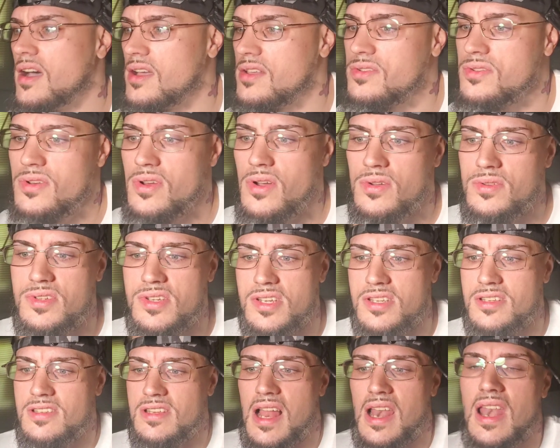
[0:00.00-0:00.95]
you know,
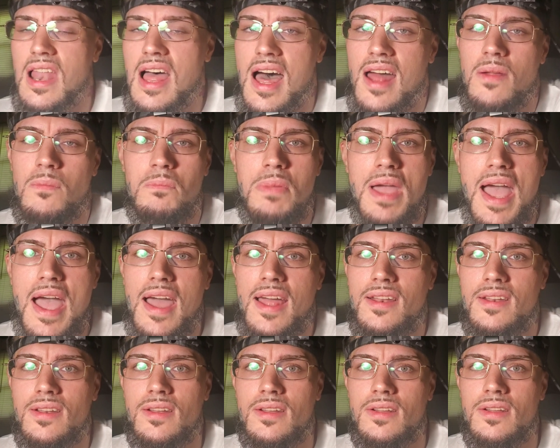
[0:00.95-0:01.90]
just a lot of
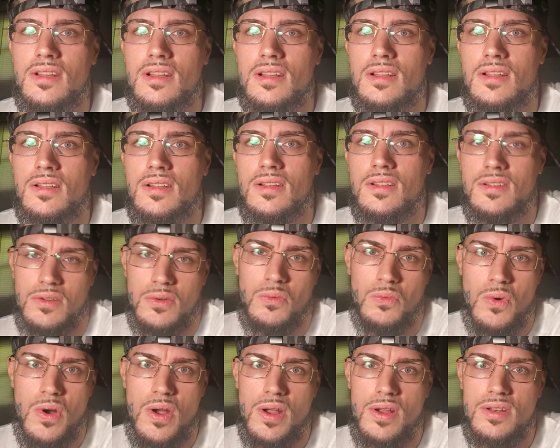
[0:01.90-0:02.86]
bad
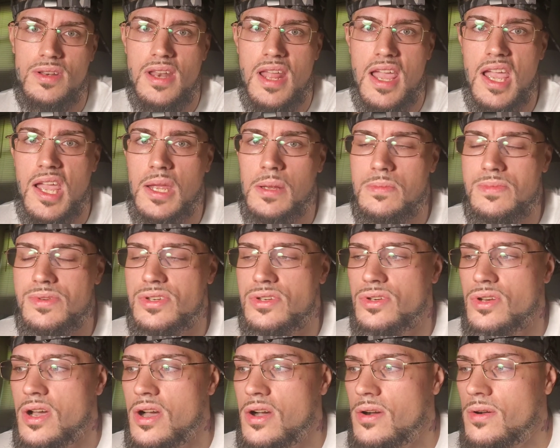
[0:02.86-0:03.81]
word names,
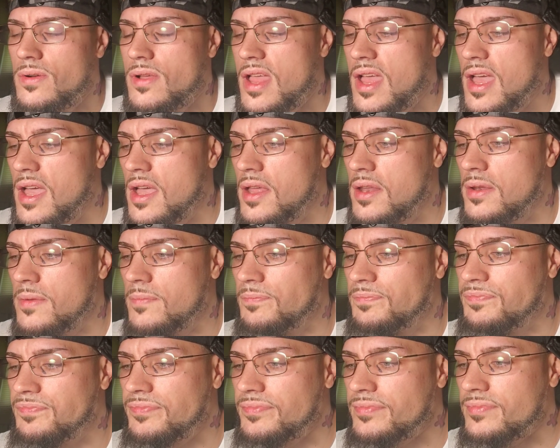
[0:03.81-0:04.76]
you know,
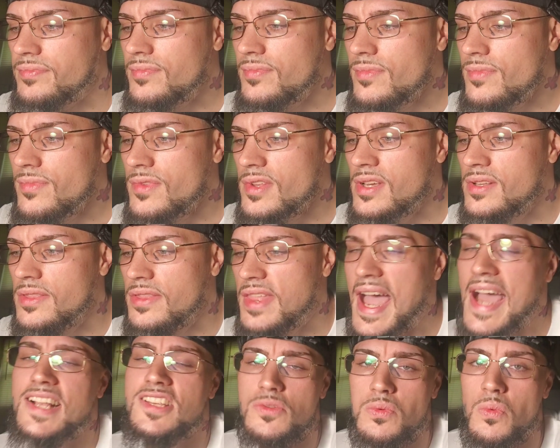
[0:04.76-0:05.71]
and
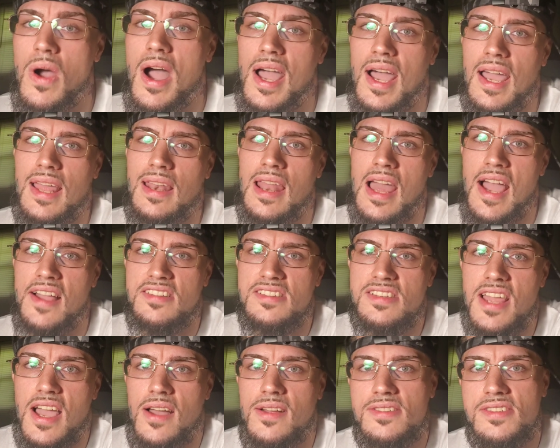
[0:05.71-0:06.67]
that's why I
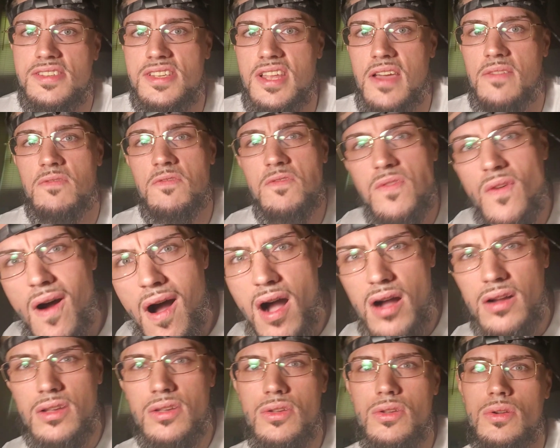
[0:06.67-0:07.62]
lashed out and said,
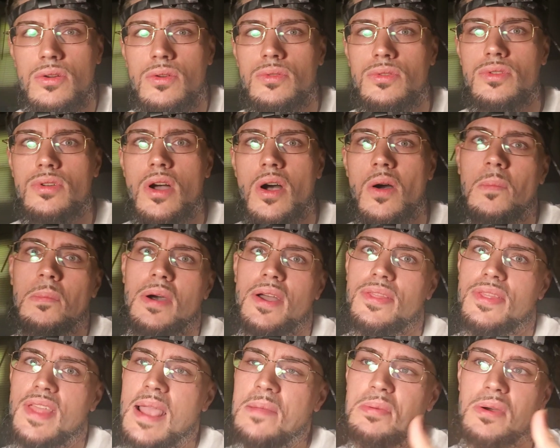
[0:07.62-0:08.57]
fuck you, you know,
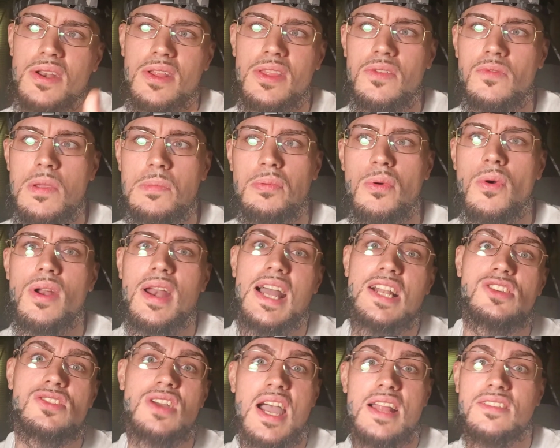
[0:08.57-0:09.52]
but they put in the report I
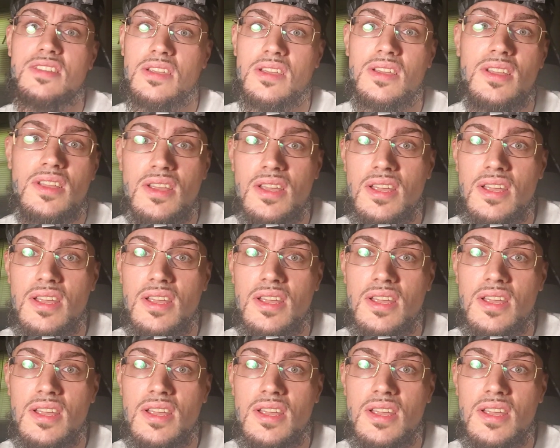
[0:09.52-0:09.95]
tried to